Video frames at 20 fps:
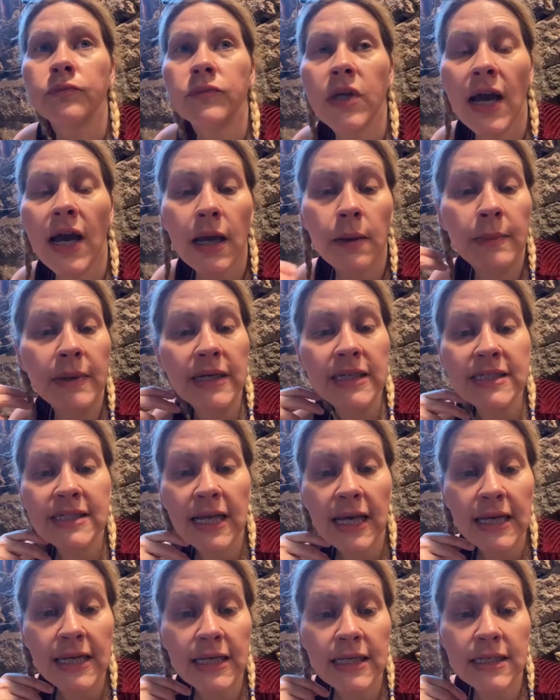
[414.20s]
I am
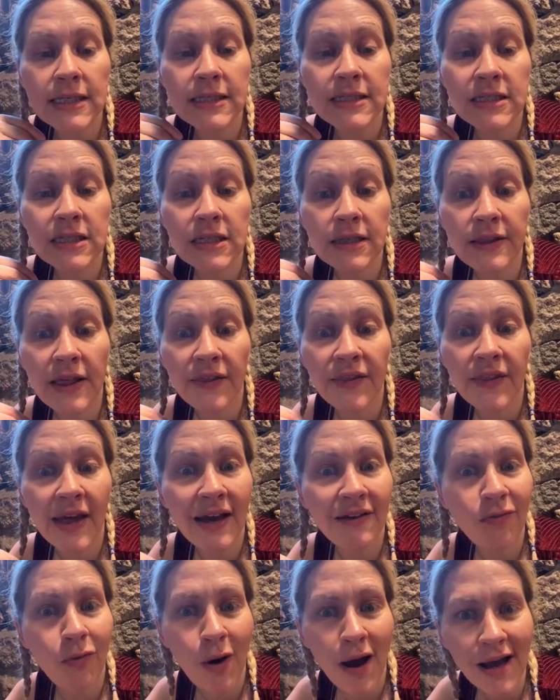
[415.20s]
excited that they
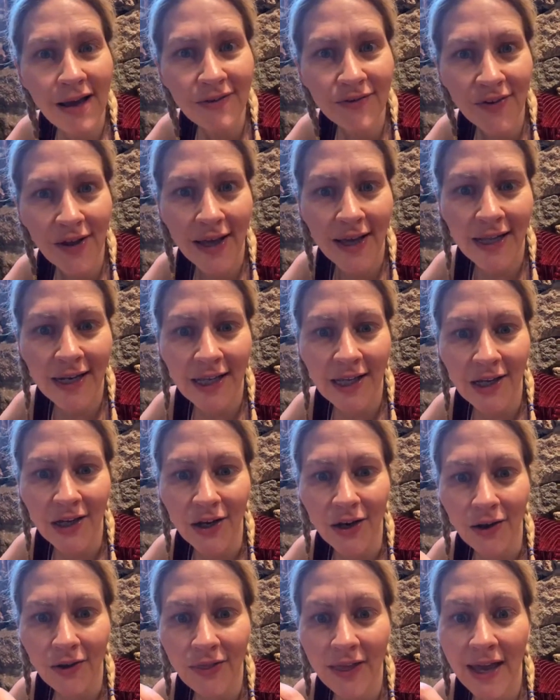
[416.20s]
have Wi-Fi in
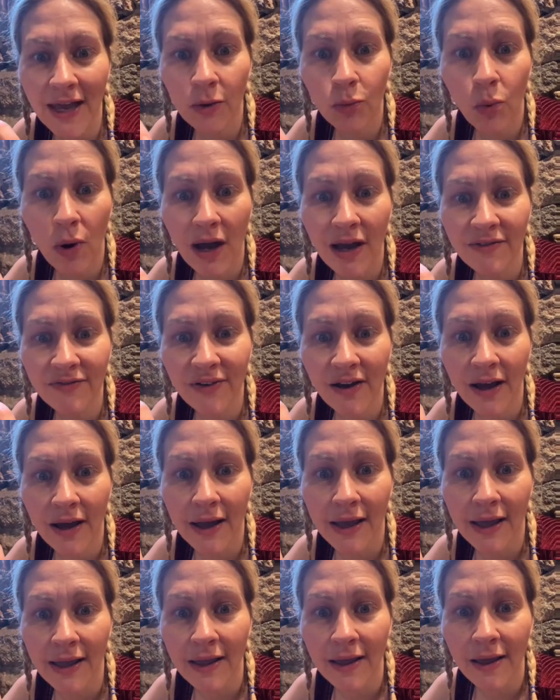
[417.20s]
here. They had
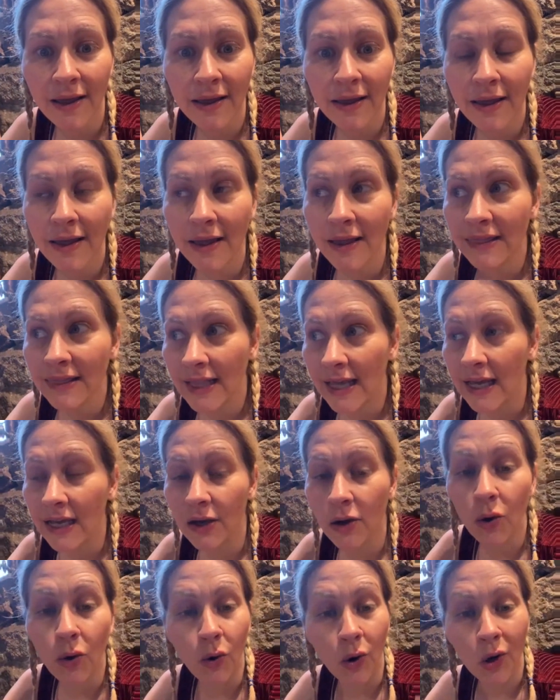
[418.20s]
Wi-Fi
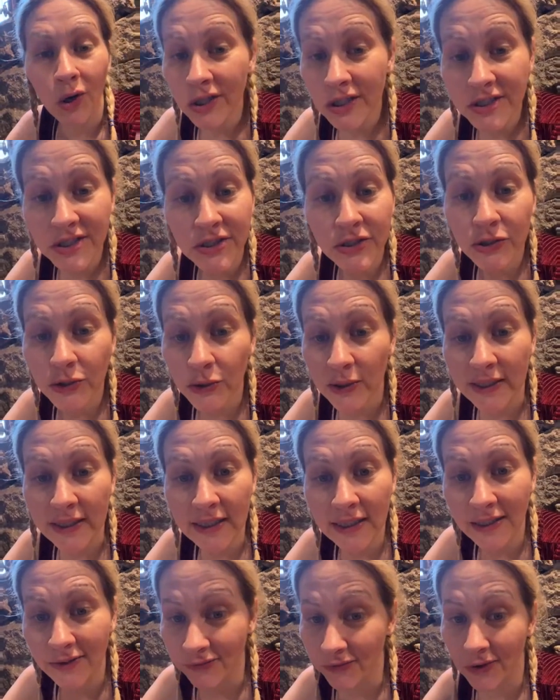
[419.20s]
like on the
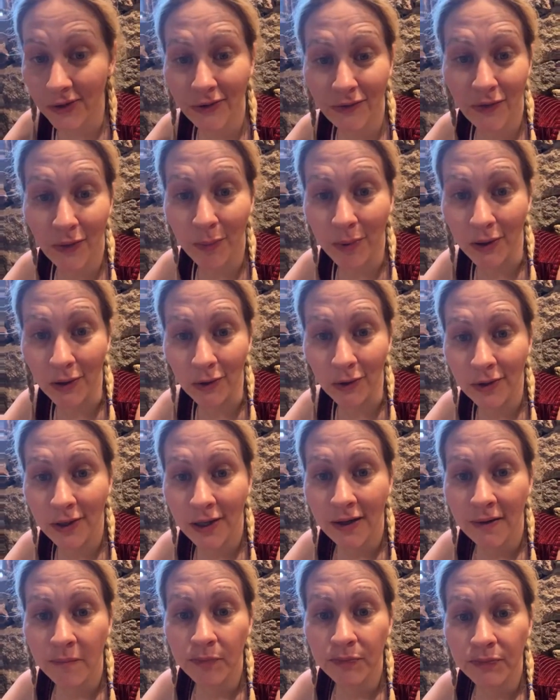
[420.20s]
street in front of the boat.
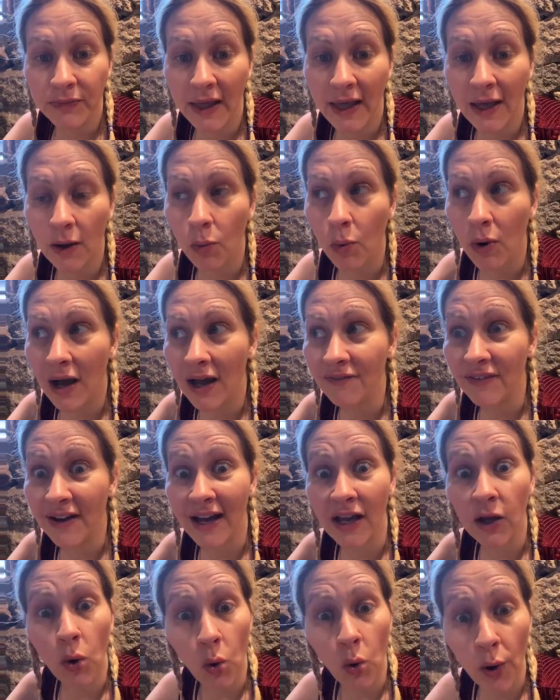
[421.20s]
They had
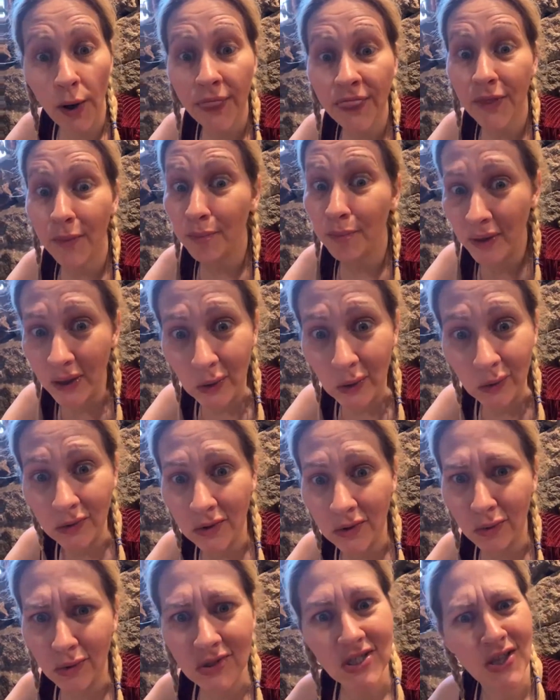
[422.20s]
Wi-Fi on the boat,
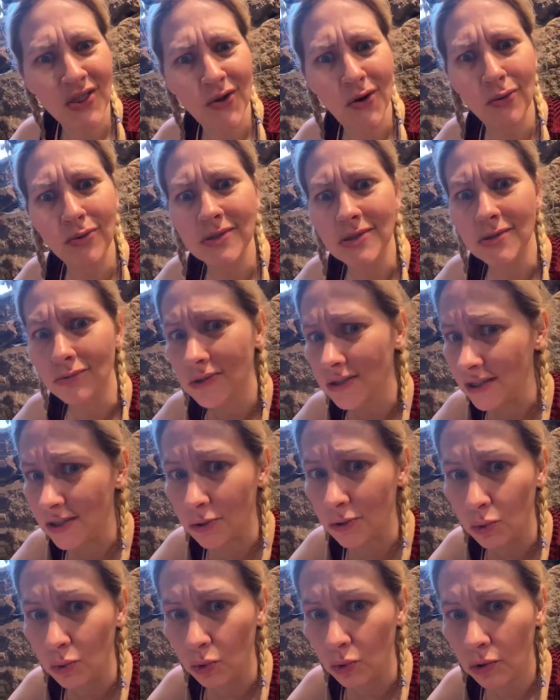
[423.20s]
which I thought was really
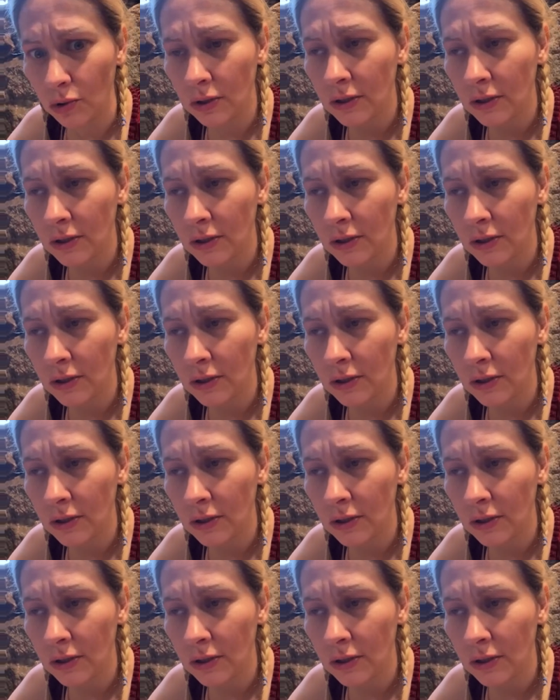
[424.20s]
cool.